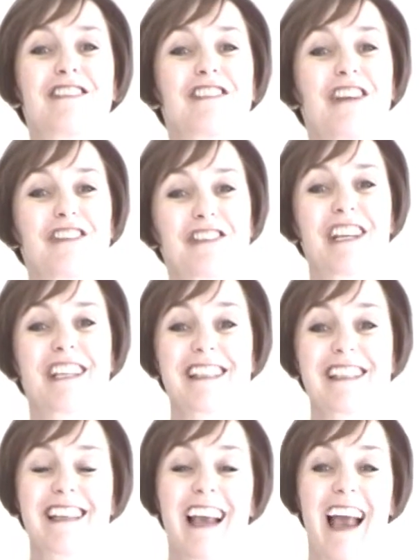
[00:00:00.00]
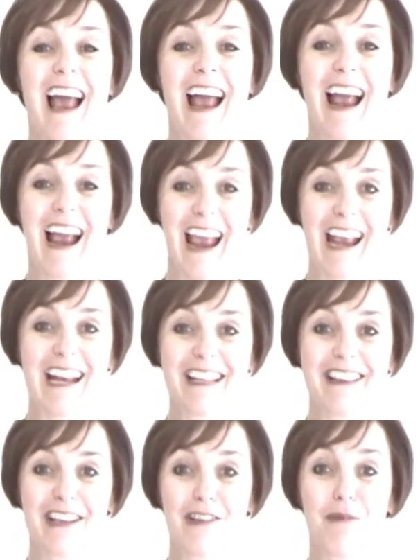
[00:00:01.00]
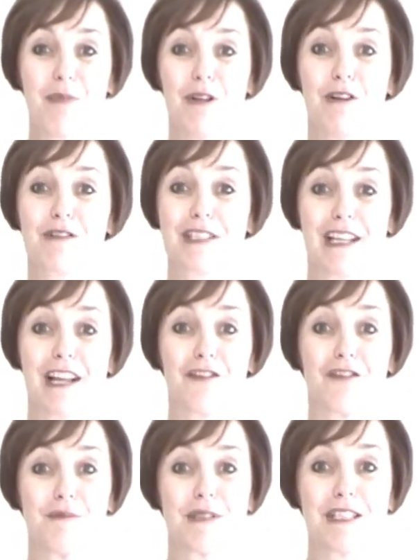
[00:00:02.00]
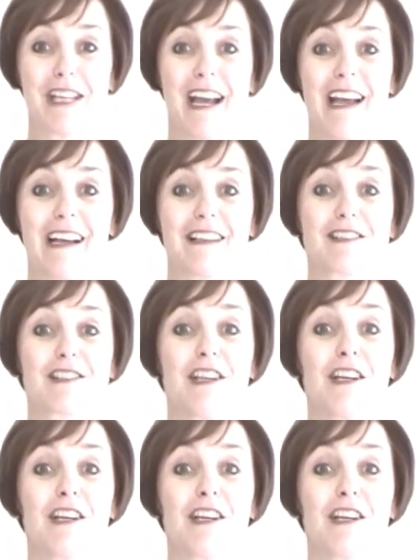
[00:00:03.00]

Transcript: So just anything that belongs in other rooms in your house